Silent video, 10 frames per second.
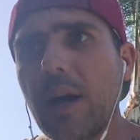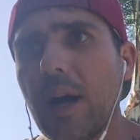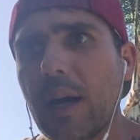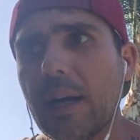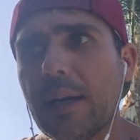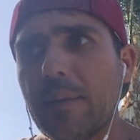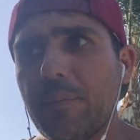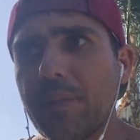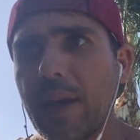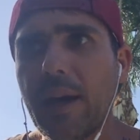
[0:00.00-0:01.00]

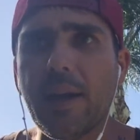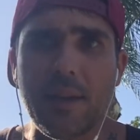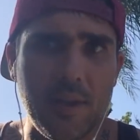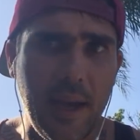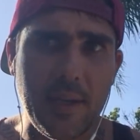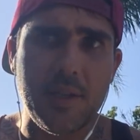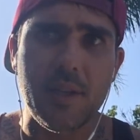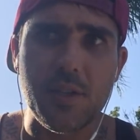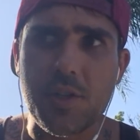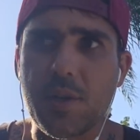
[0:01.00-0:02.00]
Um, they had eight,
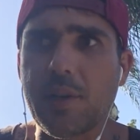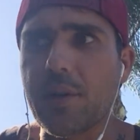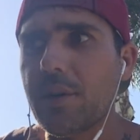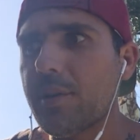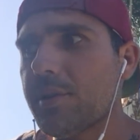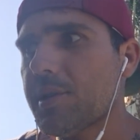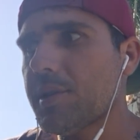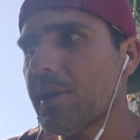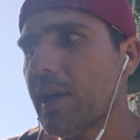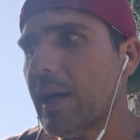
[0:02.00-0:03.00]
eighteenth
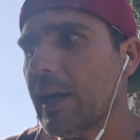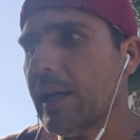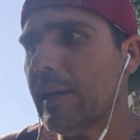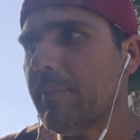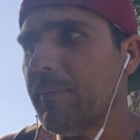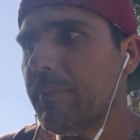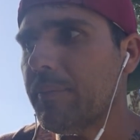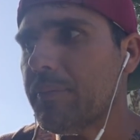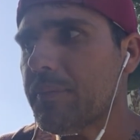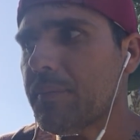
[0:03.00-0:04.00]
Streeters, um,
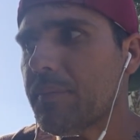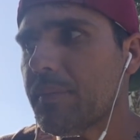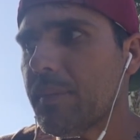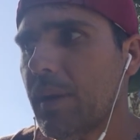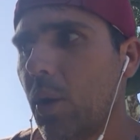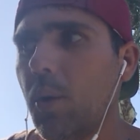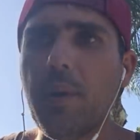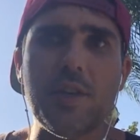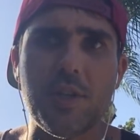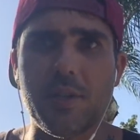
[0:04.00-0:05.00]
a whole
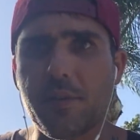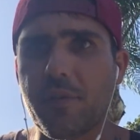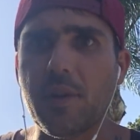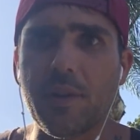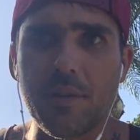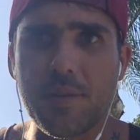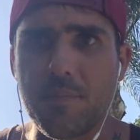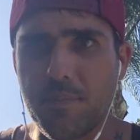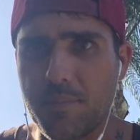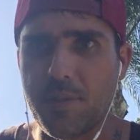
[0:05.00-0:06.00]
bunch of different
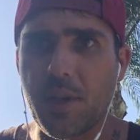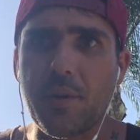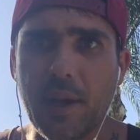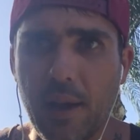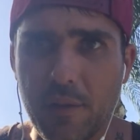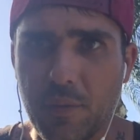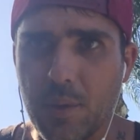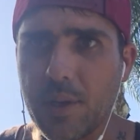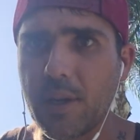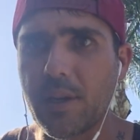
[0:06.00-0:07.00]
Southern
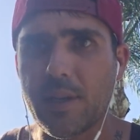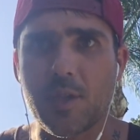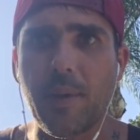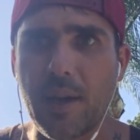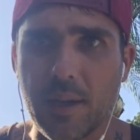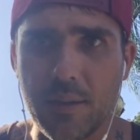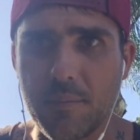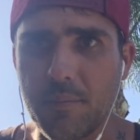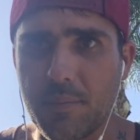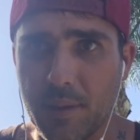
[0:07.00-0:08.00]
California Hispanic
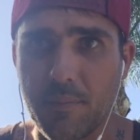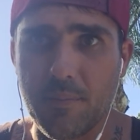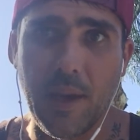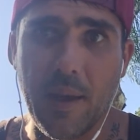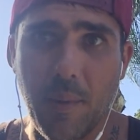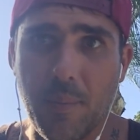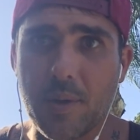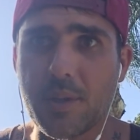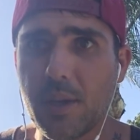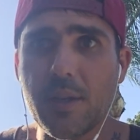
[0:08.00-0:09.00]
gang
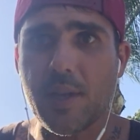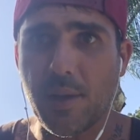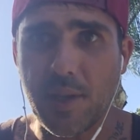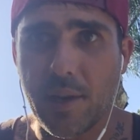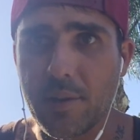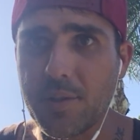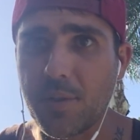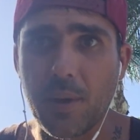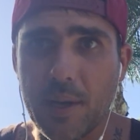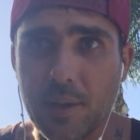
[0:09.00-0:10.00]
members, Southsiders,
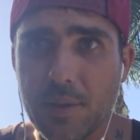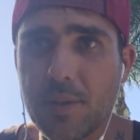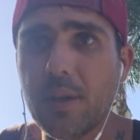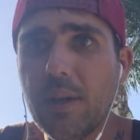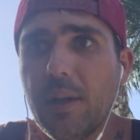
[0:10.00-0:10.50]
Soreños.